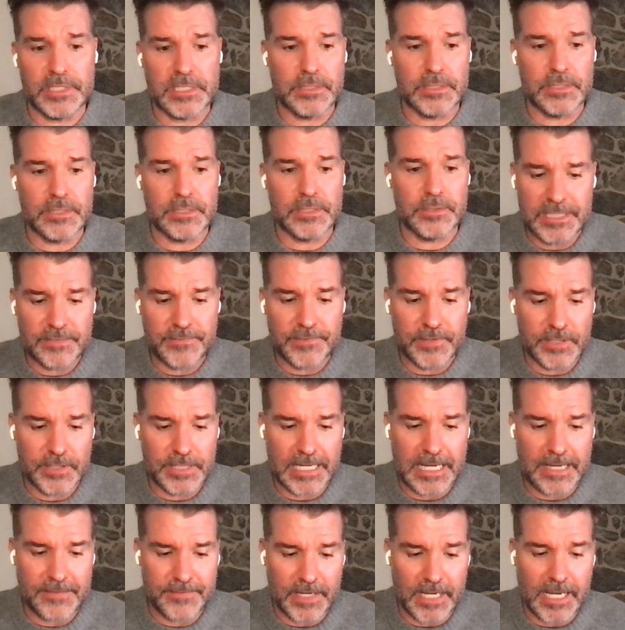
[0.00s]
And we just feel they
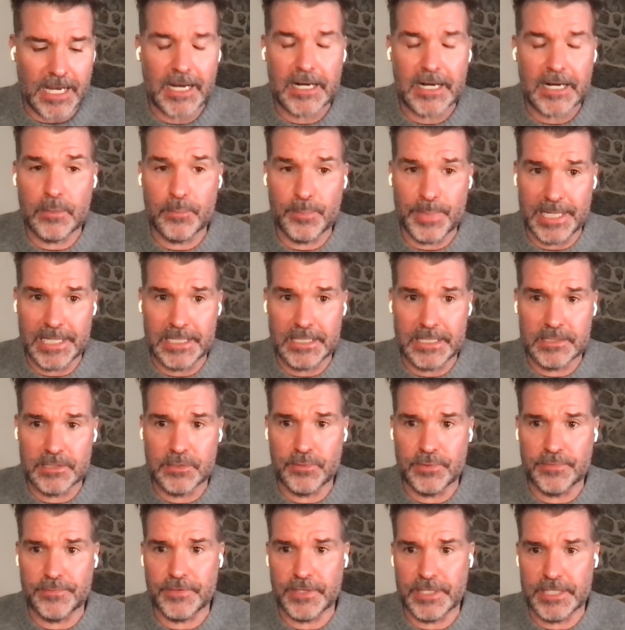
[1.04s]
have a higher beta to
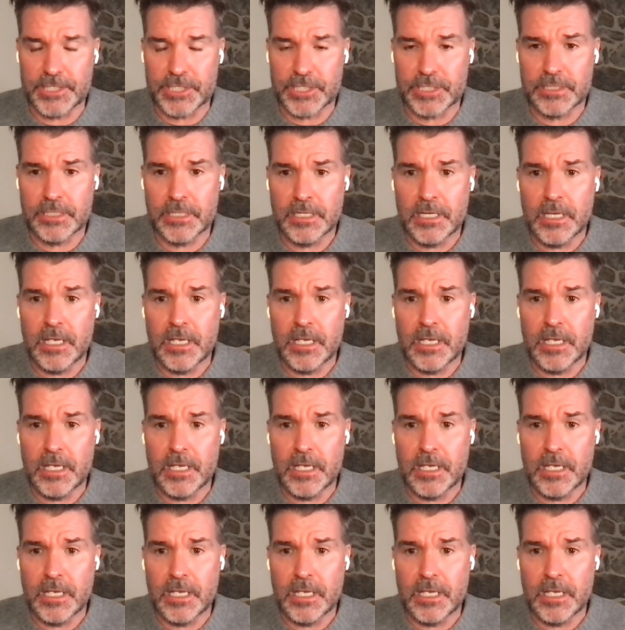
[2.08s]
inflation